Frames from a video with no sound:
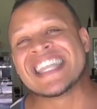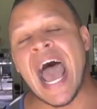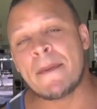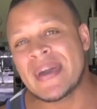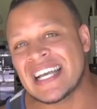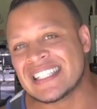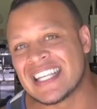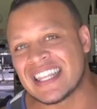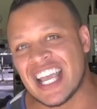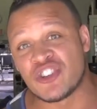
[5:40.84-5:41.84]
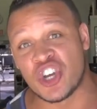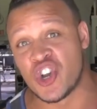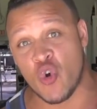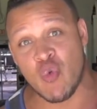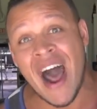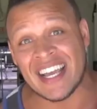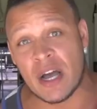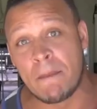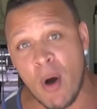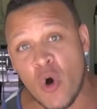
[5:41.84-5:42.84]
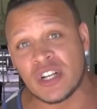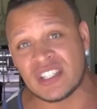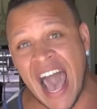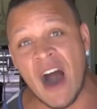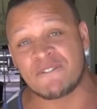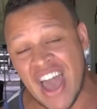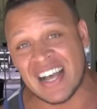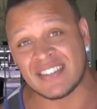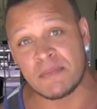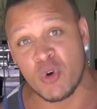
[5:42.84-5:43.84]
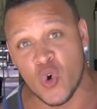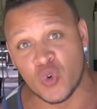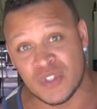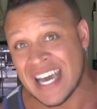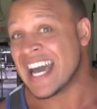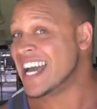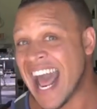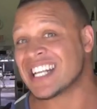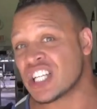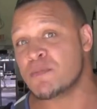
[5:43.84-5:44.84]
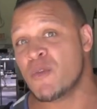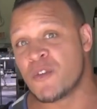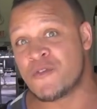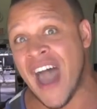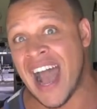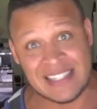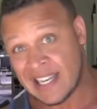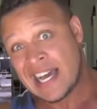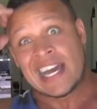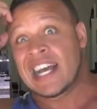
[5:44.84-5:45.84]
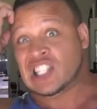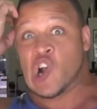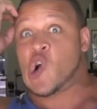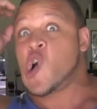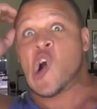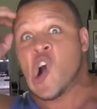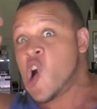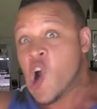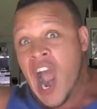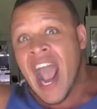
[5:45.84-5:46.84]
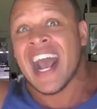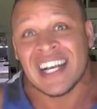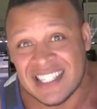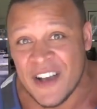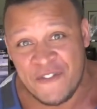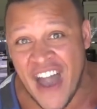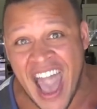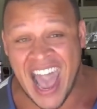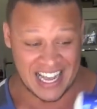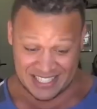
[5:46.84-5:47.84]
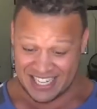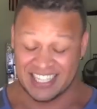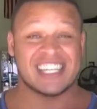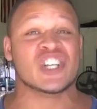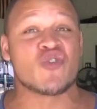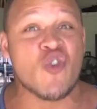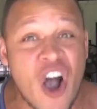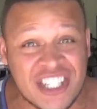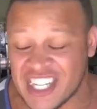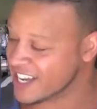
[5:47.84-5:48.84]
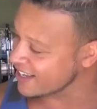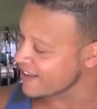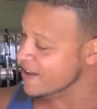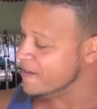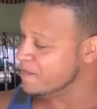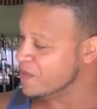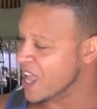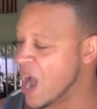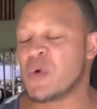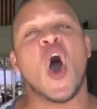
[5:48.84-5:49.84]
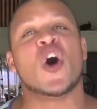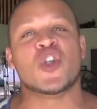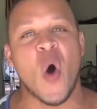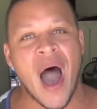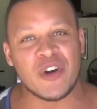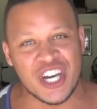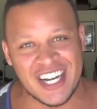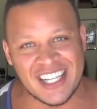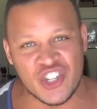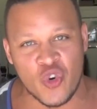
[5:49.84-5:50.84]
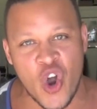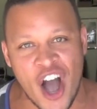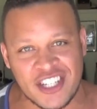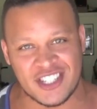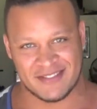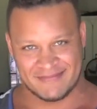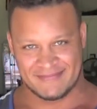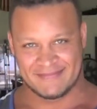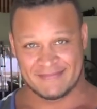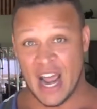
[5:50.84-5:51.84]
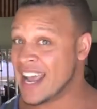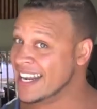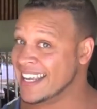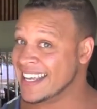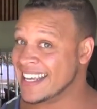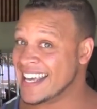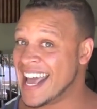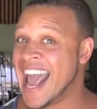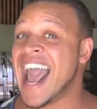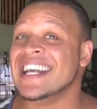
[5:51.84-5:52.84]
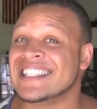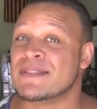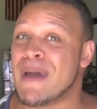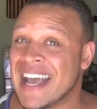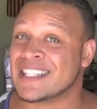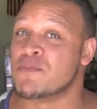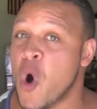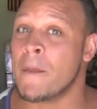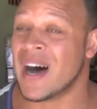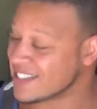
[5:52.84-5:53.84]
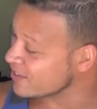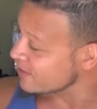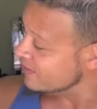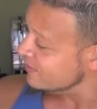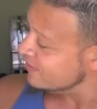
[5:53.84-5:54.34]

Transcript: That means that there's a neurotic component to how fast it moves. It ain't just moving fast, it's crazy fast because he's rushing. And we all know how good it is to rush, right? Haste makes more muscle.